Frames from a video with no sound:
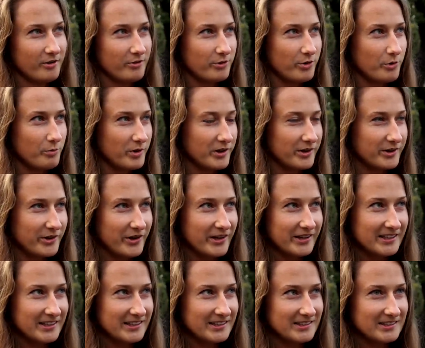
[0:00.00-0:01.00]
from my
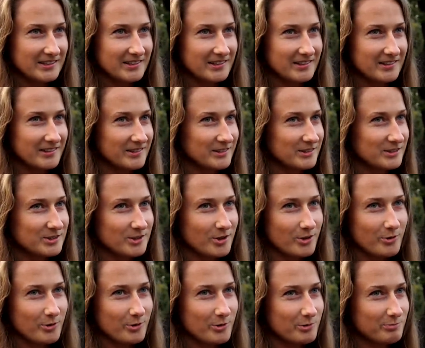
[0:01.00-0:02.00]
granny, and
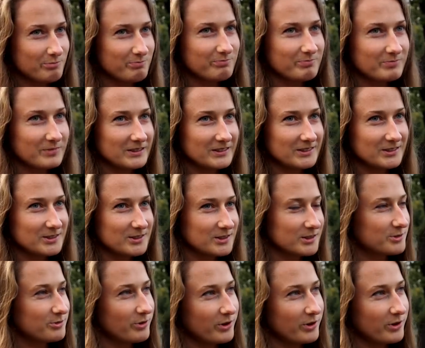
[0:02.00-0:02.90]
so it, it's